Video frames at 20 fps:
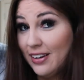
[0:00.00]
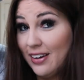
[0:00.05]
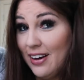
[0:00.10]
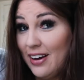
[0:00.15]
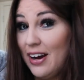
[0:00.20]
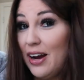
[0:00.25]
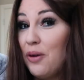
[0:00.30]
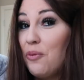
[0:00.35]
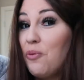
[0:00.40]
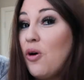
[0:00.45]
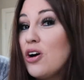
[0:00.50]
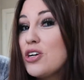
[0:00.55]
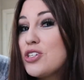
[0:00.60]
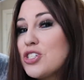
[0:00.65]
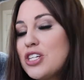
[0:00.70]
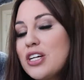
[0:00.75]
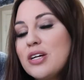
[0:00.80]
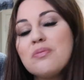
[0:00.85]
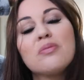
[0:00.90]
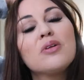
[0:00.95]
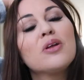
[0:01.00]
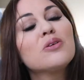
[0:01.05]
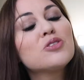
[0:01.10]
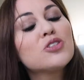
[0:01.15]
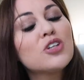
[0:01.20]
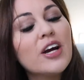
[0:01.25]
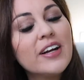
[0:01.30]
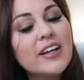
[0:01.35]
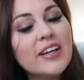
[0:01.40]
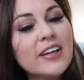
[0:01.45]
I washed it, blow
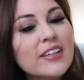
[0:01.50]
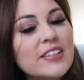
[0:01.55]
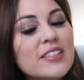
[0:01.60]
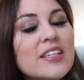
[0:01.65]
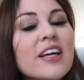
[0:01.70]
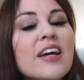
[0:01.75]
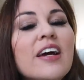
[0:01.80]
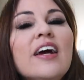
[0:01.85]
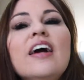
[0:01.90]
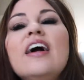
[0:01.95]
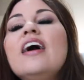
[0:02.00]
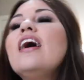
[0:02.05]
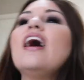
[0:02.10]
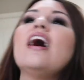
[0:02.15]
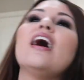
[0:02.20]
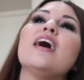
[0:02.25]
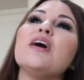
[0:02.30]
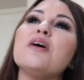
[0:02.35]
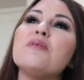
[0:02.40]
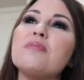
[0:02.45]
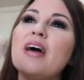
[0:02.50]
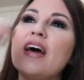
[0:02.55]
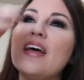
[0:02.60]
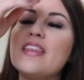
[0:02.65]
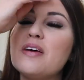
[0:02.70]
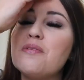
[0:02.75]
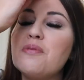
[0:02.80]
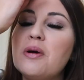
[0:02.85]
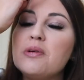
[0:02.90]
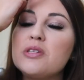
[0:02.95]
dried it. Um,
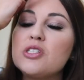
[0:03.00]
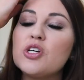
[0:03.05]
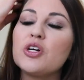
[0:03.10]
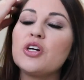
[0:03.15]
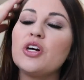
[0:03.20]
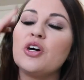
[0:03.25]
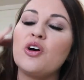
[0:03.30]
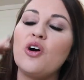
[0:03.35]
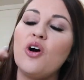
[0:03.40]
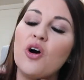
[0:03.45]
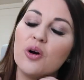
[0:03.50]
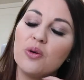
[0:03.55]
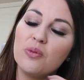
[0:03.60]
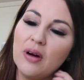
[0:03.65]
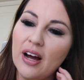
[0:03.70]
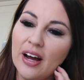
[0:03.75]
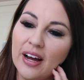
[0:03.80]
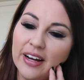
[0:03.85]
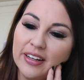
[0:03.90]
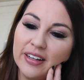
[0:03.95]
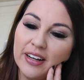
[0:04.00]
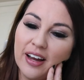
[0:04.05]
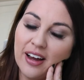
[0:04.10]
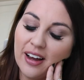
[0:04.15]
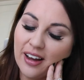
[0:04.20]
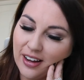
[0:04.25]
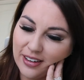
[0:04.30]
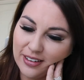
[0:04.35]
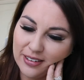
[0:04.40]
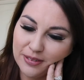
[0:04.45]
and then we took a car ride.
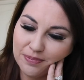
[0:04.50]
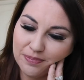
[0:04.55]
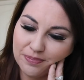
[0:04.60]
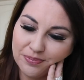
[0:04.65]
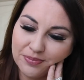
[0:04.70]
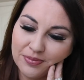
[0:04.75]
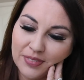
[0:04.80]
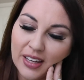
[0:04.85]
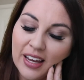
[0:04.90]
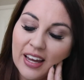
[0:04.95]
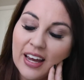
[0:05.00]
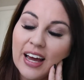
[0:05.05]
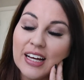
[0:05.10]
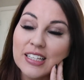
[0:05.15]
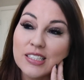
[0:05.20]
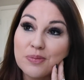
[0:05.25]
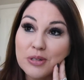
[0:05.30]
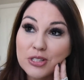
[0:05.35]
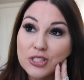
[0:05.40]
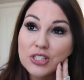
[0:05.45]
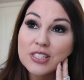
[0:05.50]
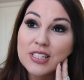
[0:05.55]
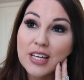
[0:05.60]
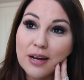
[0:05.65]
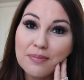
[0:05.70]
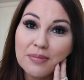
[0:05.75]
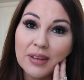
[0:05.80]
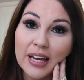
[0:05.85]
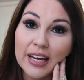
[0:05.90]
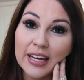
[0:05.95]
Um, as much as
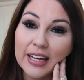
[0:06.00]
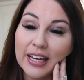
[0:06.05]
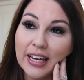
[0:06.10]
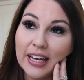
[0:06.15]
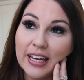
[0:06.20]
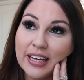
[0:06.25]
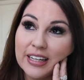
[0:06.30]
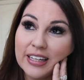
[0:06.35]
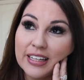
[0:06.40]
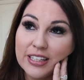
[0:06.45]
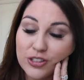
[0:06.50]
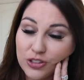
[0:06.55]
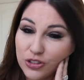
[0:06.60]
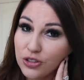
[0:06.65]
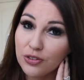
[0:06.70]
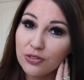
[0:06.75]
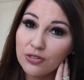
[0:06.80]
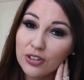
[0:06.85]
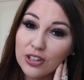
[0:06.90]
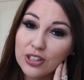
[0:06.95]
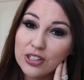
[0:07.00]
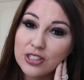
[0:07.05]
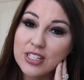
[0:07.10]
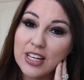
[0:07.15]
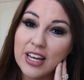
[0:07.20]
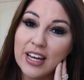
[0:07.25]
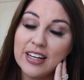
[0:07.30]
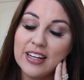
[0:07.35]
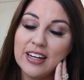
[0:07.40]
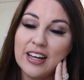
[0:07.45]
I'm like an introvert
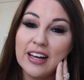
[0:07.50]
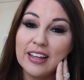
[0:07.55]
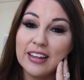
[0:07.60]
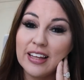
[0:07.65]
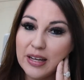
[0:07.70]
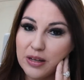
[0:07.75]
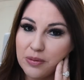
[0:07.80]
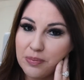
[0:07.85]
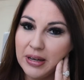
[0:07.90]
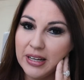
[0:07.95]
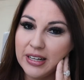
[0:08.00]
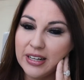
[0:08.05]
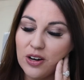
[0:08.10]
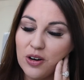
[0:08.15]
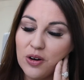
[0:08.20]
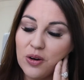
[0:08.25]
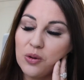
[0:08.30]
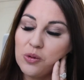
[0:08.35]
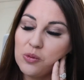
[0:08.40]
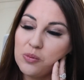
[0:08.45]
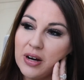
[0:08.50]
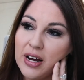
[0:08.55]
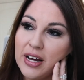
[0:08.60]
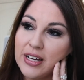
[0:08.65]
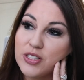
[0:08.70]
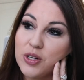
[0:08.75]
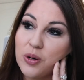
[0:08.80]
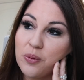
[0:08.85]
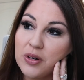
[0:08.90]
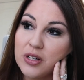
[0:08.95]
and I like being at home, I
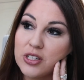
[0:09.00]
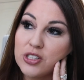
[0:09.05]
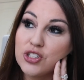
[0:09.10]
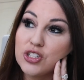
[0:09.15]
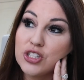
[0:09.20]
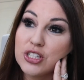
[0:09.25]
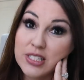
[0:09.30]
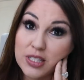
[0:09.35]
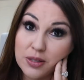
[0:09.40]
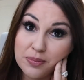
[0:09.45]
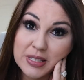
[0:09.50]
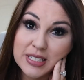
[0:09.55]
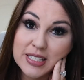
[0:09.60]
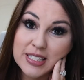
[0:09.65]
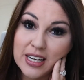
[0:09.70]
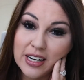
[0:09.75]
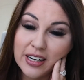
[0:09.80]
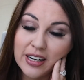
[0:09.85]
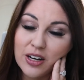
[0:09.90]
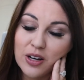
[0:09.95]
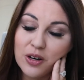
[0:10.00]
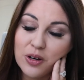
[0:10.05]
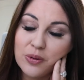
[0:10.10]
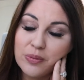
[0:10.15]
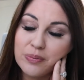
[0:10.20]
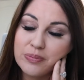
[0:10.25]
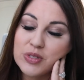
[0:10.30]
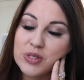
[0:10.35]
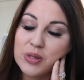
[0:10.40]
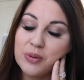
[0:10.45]
don't want to just be stuck at
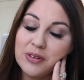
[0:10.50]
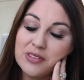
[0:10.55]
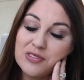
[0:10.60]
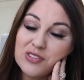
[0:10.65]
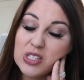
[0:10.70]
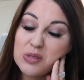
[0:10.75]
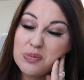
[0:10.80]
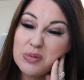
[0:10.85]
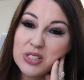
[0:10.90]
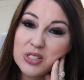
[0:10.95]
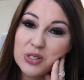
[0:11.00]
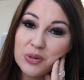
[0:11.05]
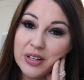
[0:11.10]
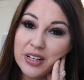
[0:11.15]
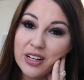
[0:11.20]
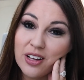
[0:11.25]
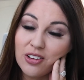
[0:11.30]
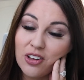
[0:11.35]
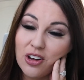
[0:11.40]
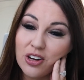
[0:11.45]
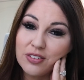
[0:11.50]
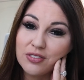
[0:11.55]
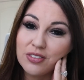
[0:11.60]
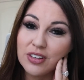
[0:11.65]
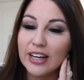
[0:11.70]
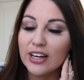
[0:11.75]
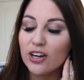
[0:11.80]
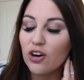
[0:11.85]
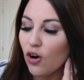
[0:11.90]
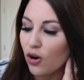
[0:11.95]
home. So we've just been doing a lot of
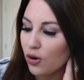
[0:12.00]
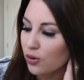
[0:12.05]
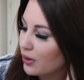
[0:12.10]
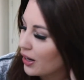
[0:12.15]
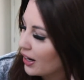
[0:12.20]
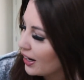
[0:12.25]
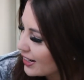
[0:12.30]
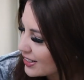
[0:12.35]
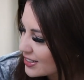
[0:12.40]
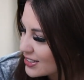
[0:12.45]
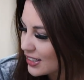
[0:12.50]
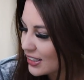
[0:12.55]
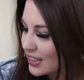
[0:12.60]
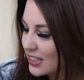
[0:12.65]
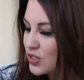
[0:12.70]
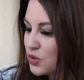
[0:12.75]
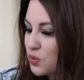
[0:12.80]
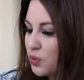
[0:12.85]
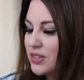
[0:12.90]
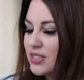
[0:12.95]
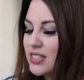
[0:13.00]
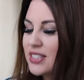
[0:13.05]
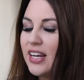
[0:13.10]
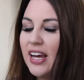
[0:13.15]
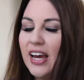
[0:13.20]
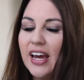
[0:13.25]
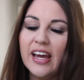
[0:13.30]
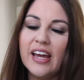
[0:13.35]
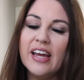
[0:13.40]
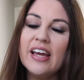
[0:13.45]
like car rides at least once a
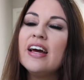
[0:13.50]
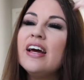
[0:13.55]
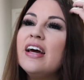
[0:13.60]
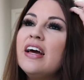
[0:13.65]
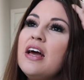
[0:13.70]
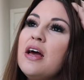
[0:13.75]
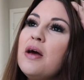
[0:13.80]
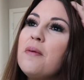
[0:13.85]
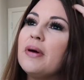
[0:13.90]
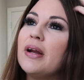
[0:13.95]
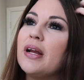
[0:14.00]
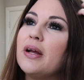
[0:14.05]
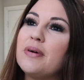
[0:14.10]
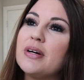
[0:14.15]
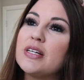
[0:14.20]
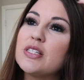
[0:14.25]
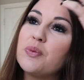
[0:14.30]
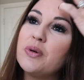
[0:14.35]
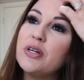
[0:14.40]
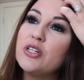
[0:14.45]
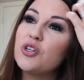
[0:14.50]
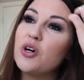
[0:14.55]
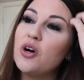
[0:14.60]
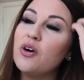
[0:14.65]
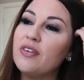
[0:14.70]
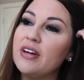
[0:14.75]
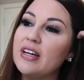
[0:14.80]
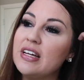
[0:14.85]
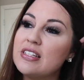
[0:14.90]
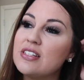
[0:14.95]
day. But anyways, we
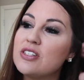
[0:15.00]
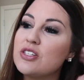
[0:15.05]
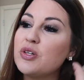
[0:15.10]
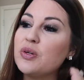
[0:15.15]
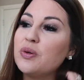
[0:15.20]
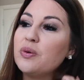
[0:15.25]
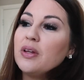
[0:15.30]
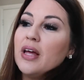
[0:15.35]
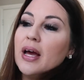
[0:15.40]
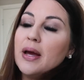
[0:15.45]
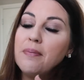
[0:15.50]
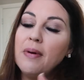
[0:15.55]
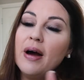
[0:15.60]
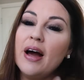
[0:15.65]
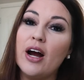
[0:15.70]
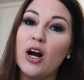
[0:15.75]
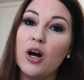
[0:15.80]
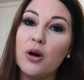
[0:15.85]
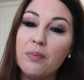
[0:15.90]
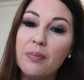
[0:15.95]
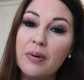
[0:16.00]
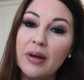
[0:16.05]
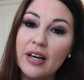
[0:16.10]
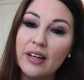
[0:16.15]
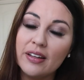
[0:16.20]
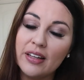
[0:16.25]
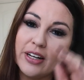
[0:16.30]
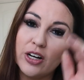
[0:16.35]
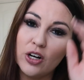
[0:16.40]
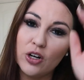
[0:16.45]
drove in to like buy our
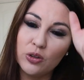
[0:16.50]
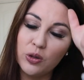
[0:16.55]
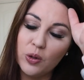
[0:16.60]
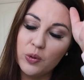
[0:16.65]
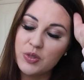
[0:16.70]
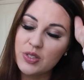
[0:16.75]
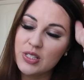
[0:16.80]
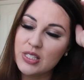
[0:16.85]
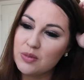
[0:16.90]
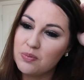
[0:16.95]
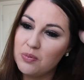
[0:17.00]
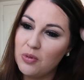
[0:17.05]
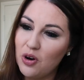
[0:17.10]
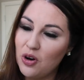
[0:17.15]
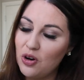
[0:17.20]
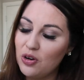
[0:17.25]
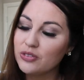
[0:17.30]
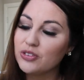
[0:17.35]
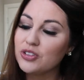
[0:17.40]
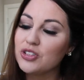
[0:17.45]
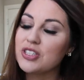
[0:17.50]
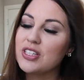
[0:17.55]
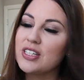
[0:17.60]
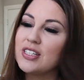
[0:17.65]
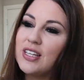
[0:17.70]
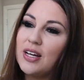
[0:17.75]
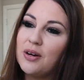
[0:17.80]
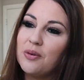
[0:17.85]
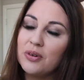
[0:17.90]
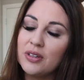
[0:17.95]
big, like our closest mall just
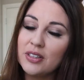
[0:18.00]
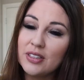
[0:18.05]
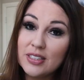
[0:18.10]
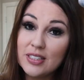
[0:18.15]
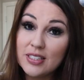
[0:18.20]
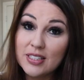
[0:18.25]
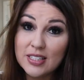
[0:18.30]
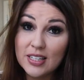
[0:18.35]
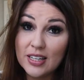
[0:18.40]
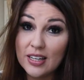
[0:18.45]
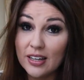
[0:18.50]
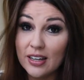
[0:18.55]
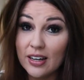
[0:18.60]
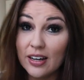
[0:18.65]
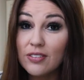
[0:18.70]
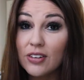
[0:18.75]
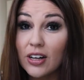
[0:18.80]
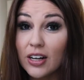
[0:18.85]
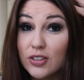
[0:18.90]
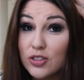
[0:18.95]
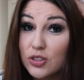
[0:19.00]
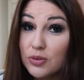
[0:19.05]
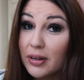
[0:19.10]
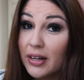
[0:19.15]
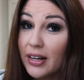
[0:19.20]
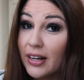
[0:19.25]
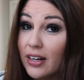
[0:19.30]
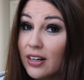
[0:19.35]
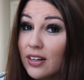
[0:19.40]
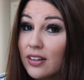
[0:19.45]
because I wanted to see it. I've got to do my
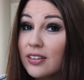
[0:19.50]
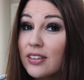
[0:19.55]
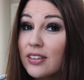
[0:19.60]
hair.